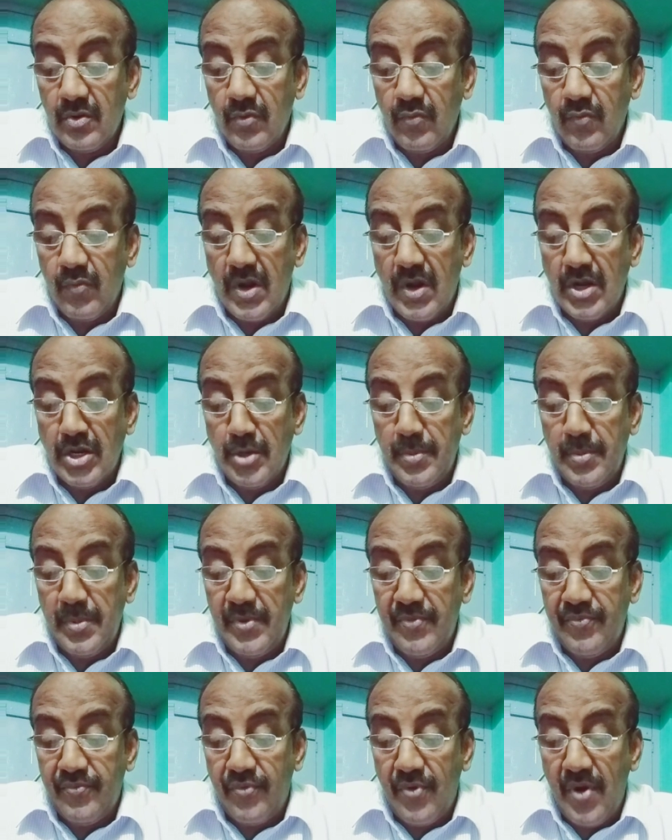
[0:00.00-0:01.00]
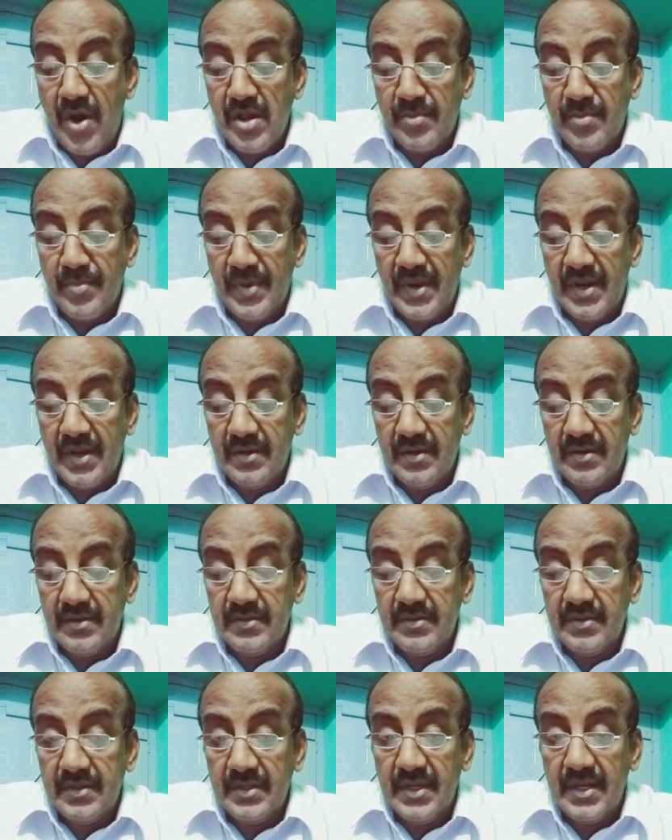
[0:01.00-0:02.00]
want to be formal
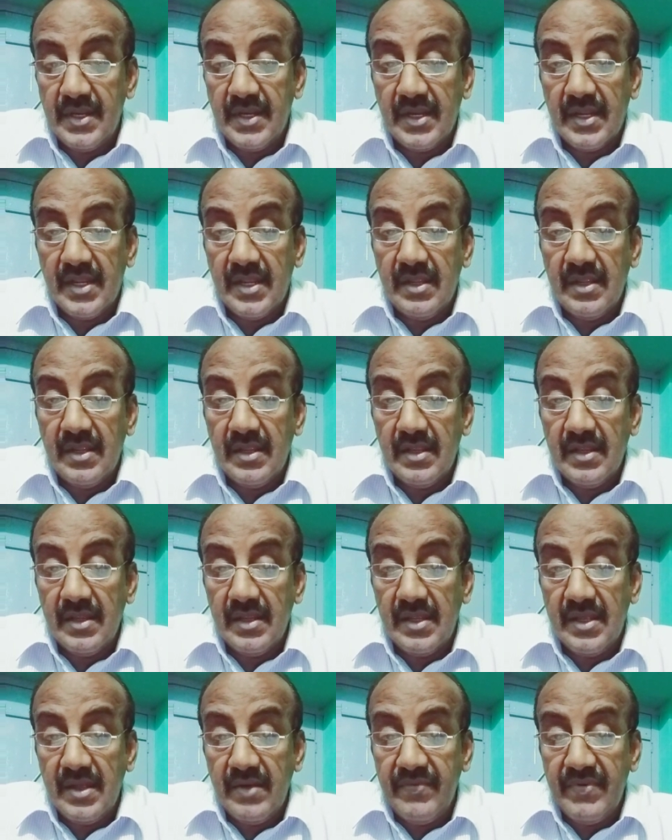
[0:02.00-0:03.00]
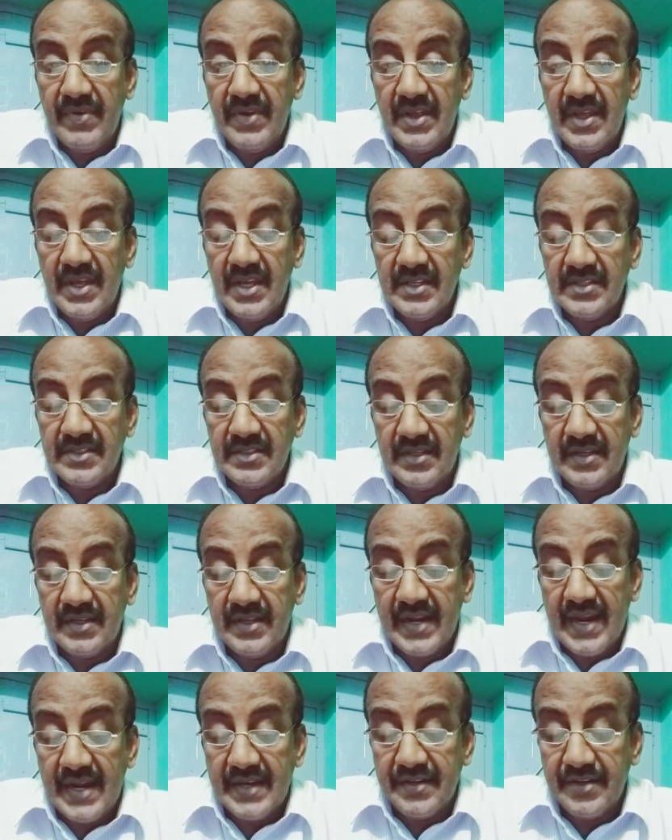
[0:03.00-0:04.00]
in giving his
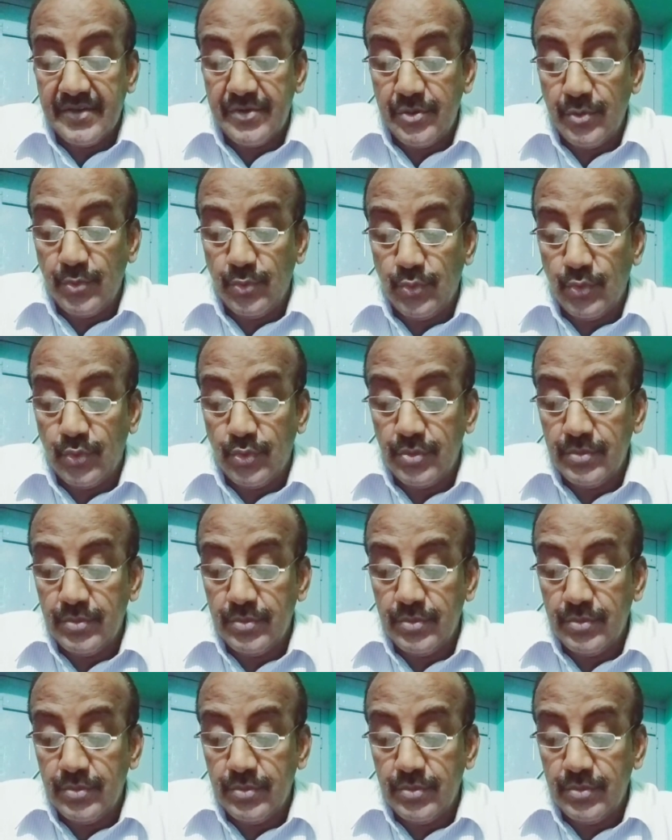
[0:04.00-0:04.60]
gratitude.